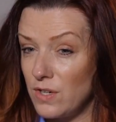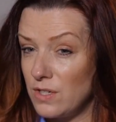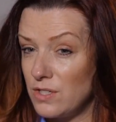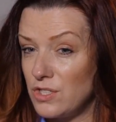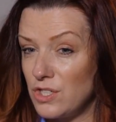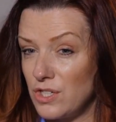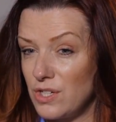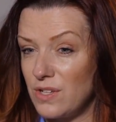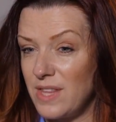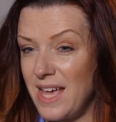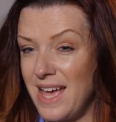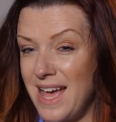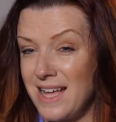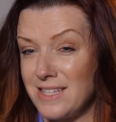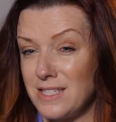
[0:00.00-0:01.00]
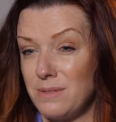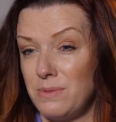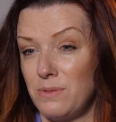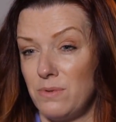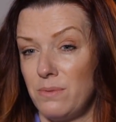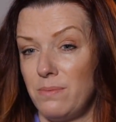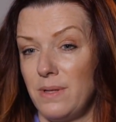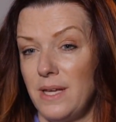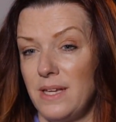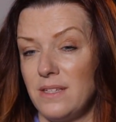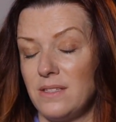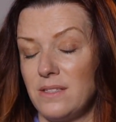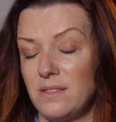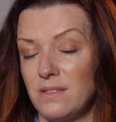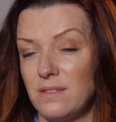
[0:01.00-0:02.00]
furniture that has to be
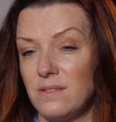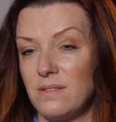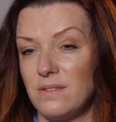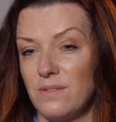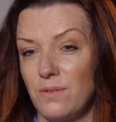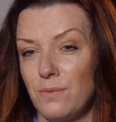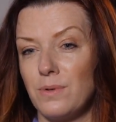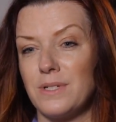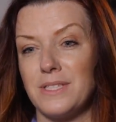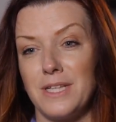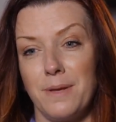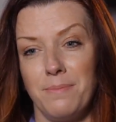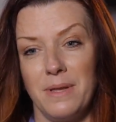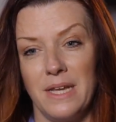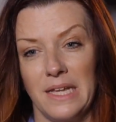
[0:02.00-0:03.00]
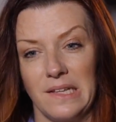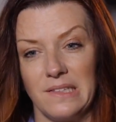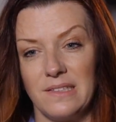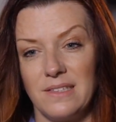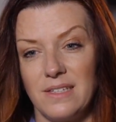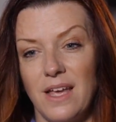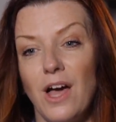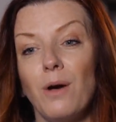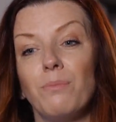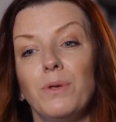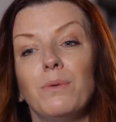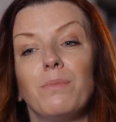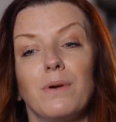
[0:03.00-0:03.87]
replaced, we're stepping in to help you